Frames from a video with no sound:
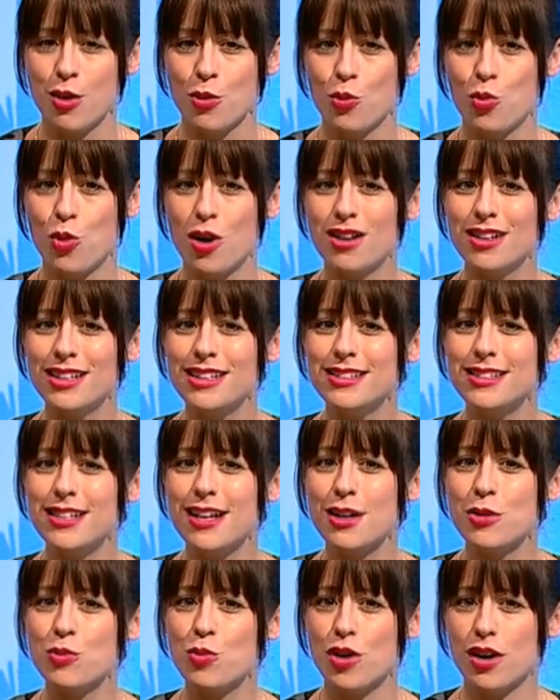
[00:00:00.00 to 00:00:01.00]
1 in
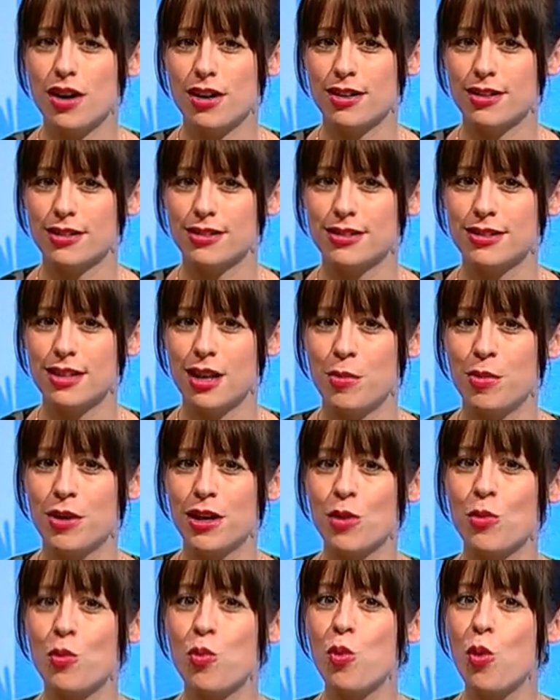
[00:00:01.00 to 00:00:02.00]
10 workers are
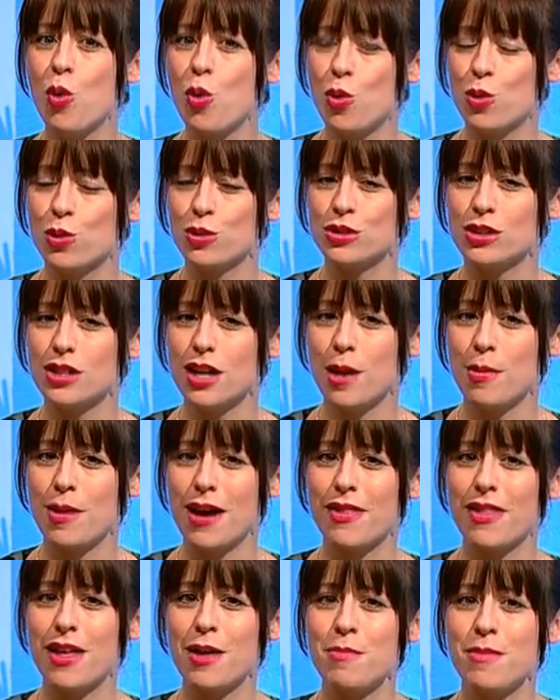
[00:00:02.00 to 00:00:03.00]
being warned
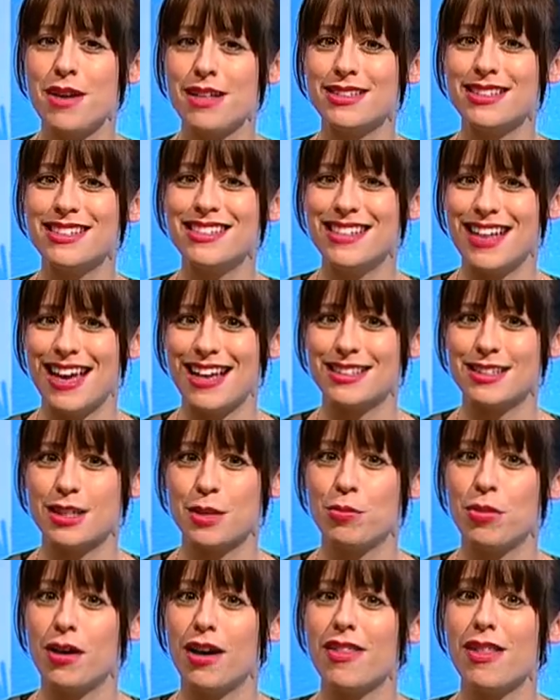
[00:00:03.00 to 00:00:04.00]
about their messy desk
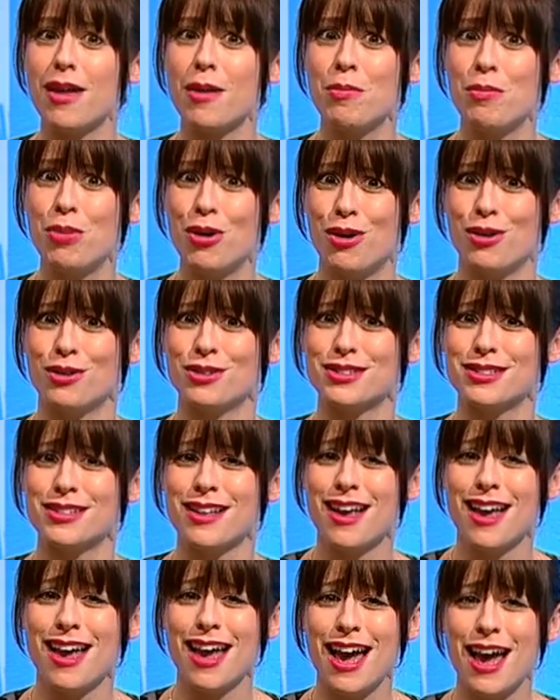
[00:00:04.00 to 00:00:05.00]
by their boss.
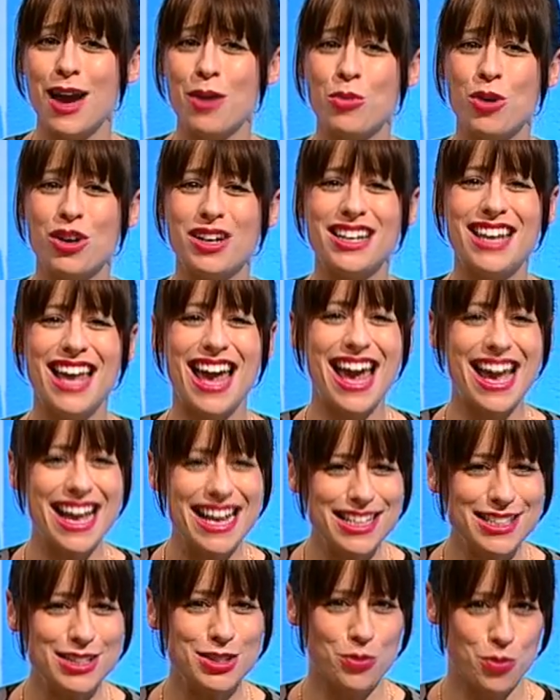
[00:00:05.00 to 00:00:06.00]
And 1 in
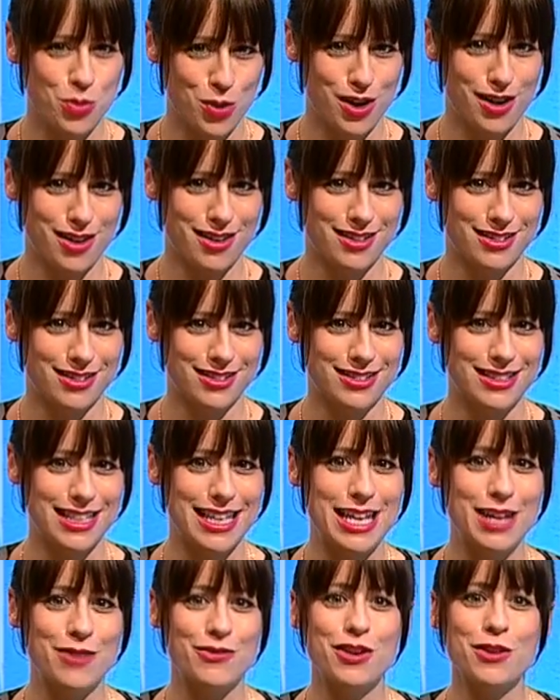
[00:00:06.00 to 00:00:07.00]
8 workers
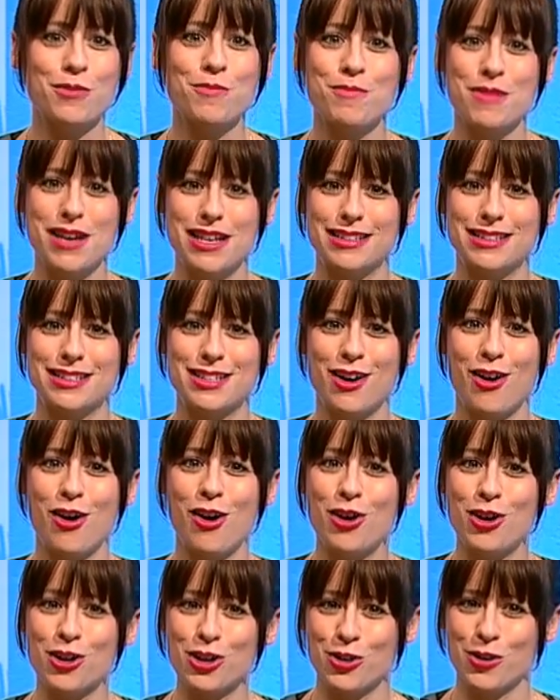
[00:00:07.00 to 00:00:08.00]
even admits to
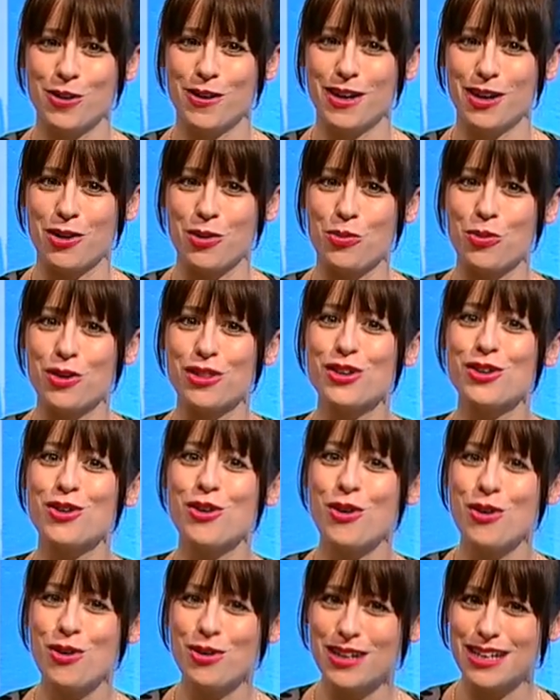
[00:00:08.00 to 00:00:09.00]
arguing with a
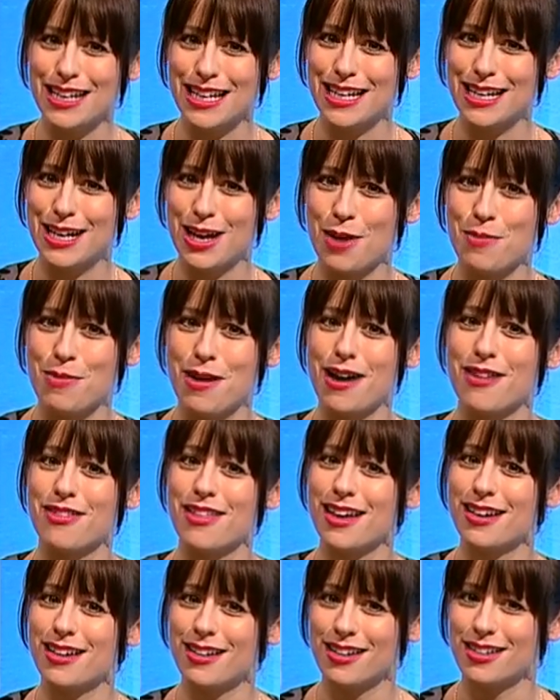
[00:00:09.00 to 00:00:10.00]
colleague about
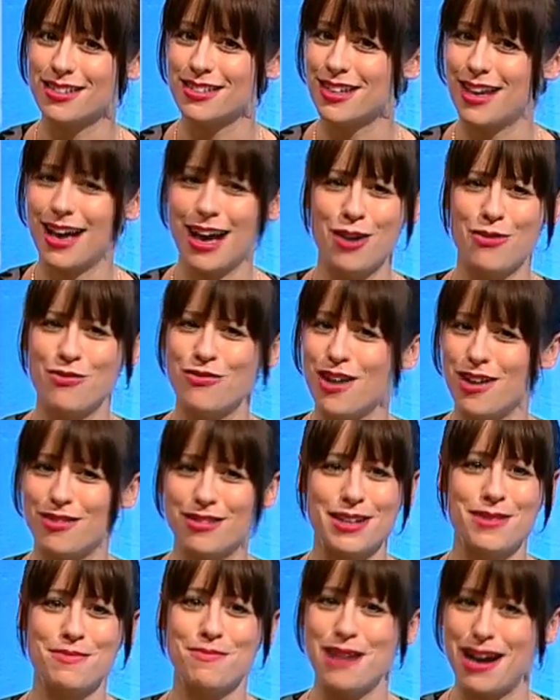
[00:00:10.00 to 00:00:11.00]
their clutter. How
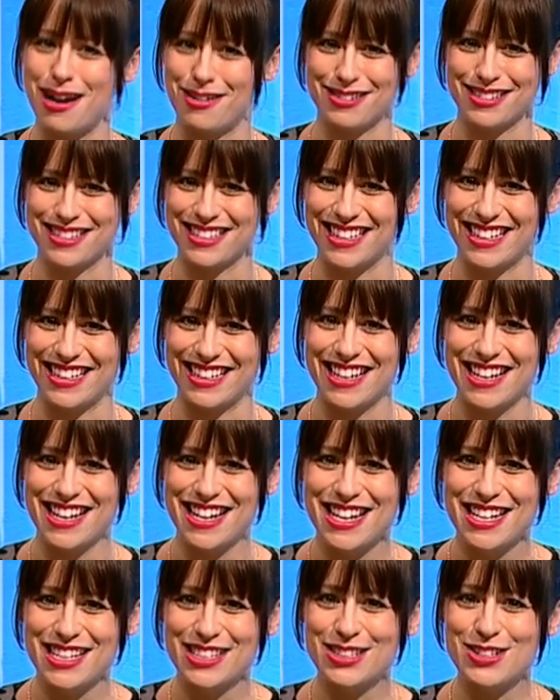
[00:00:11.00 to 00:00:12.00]
very embarrassing.
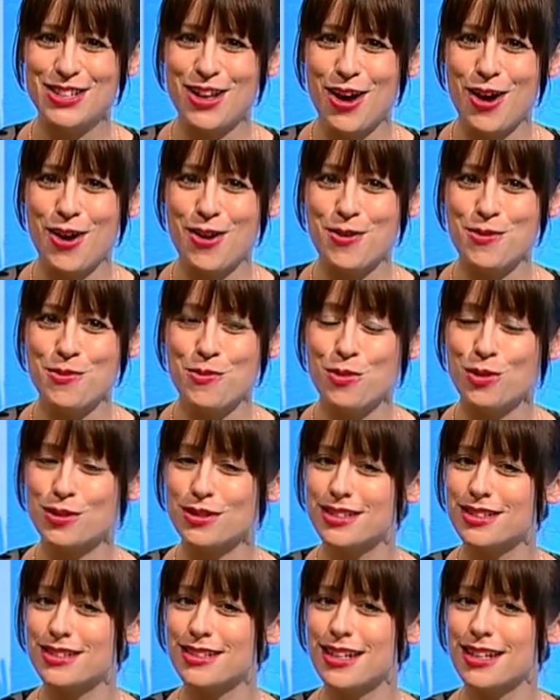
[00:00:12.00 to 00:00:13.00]
So, what's
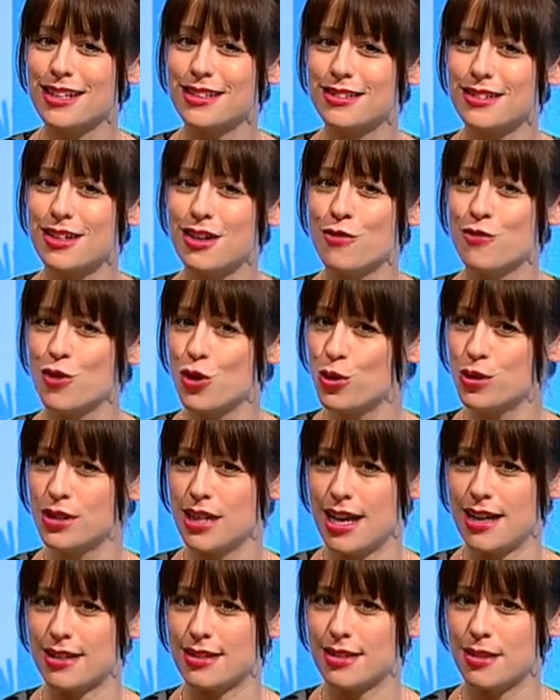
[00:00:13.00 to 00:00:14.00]
the state of your
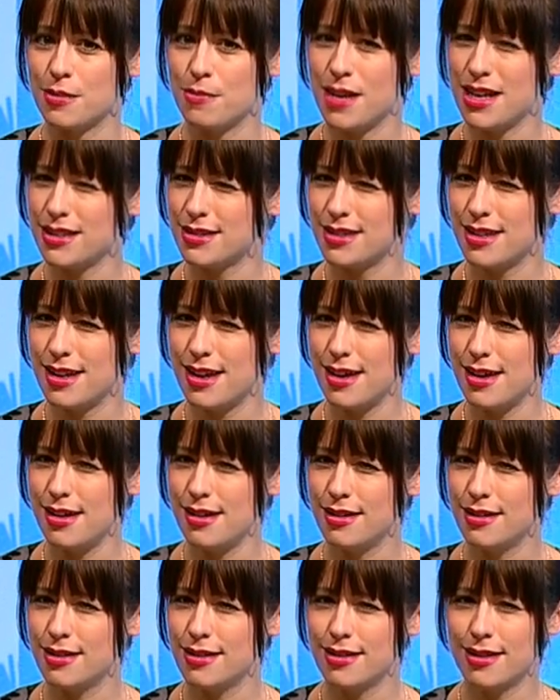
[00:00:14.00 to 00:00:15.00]
desk?
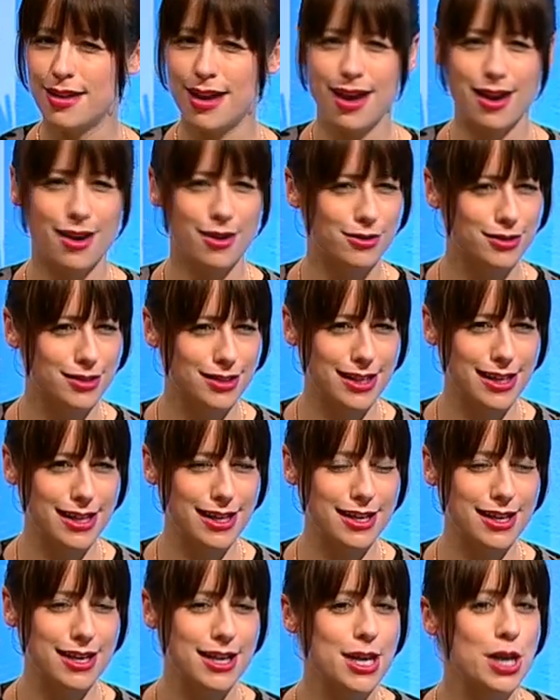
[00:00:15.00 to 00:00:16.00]
Messy?
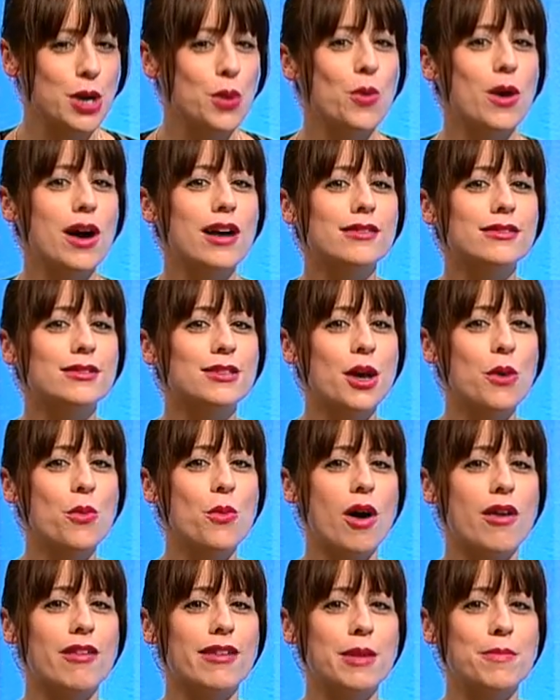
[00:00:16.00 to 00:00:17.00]
Chaotic? Well, don't
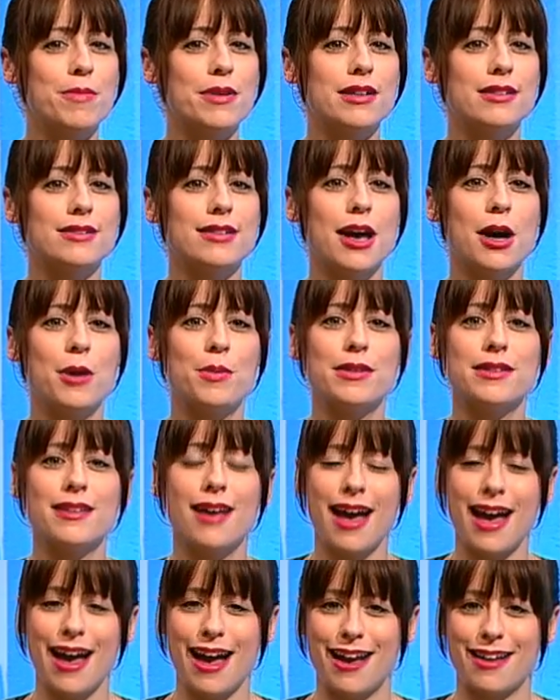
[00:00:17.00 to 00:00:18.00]
worry, because help is
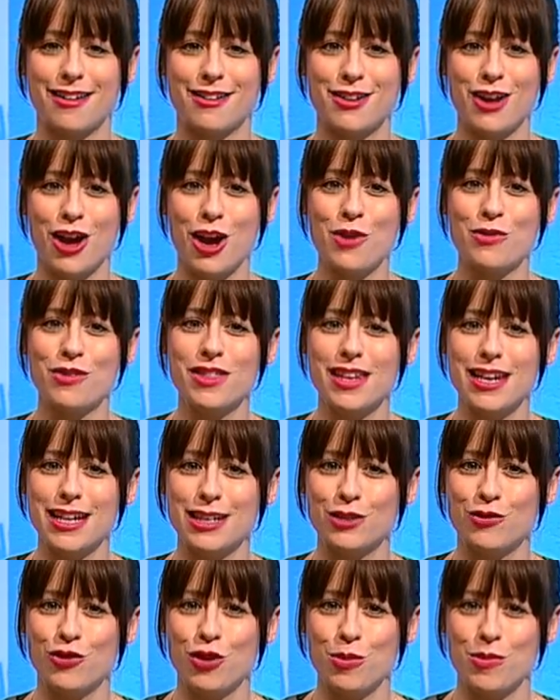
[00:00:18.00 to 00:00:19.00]
at hand. Over the
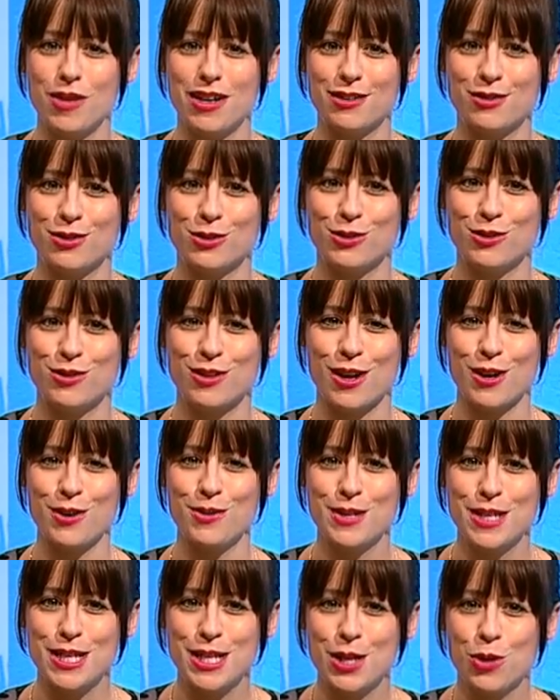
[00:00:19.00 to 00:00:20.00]
next few minutes or so,
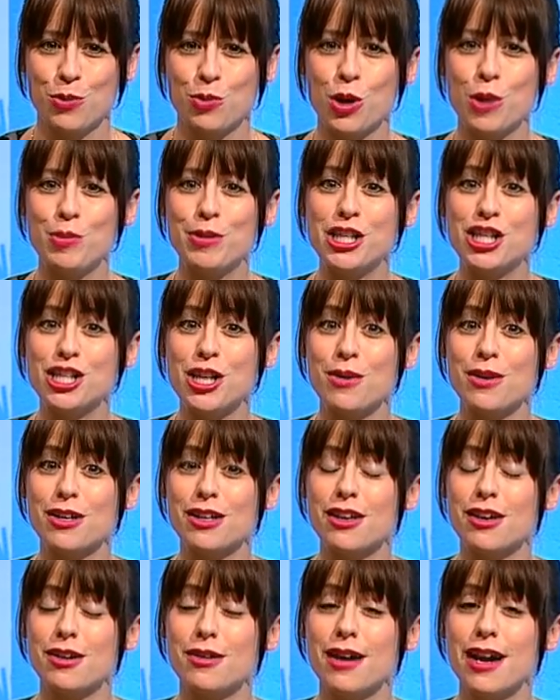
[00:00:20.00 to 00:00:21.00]
we'll be
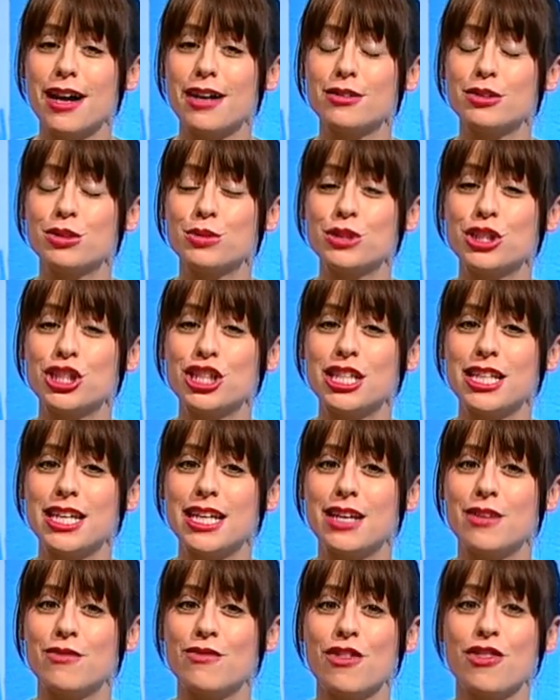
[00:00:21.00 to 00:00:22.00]
showing you how to
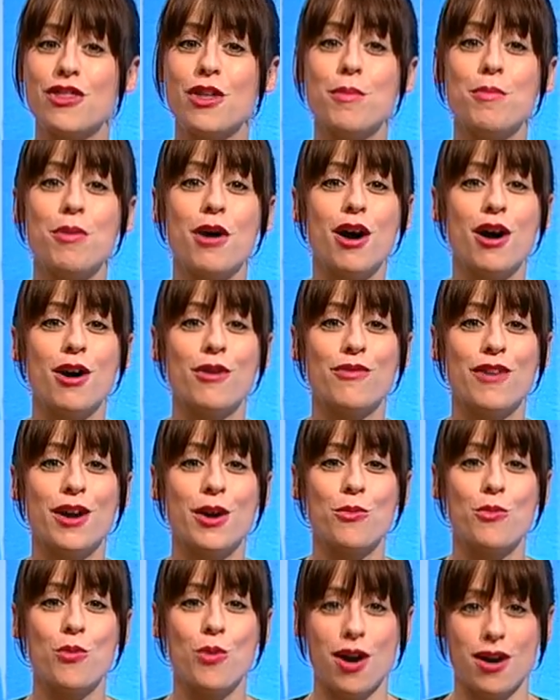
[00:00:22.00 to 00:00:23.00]
achieve the
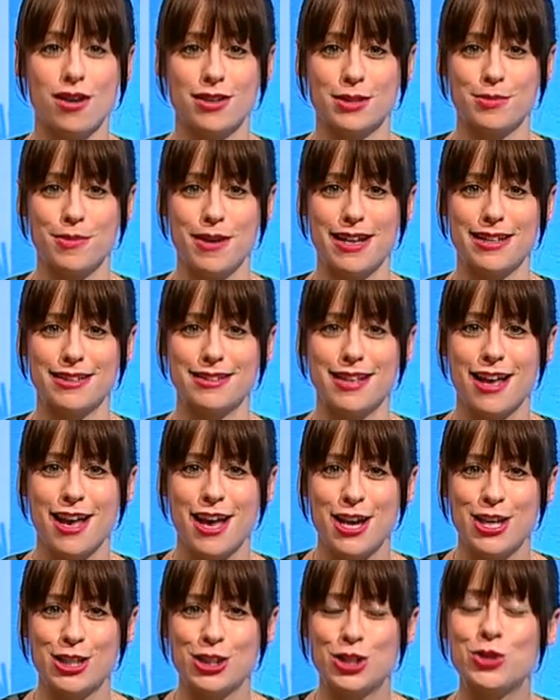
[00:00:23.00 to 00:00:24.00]
perfect workspace.
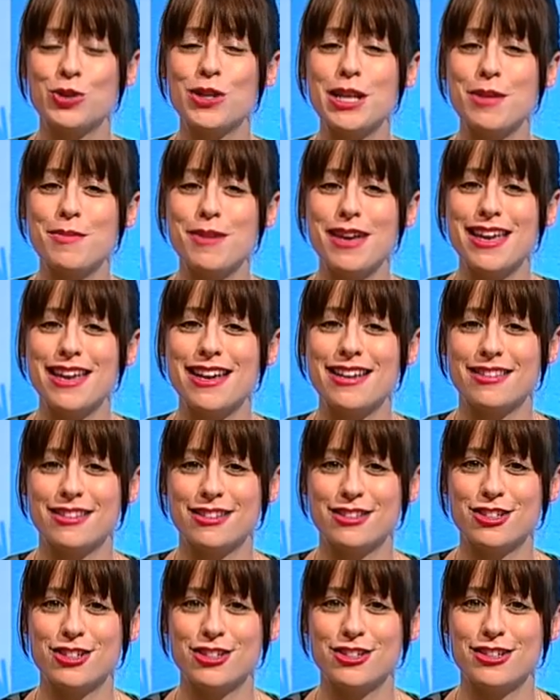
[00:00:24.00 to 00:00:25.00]
Joining me in the
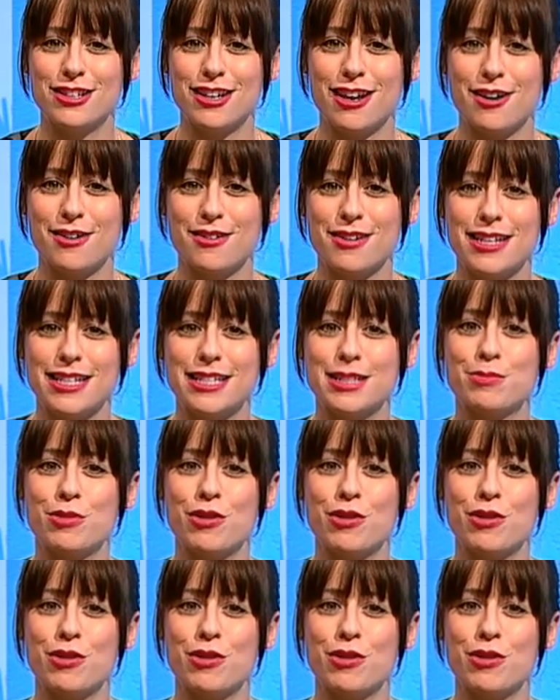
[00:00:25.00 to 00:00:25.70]
studio is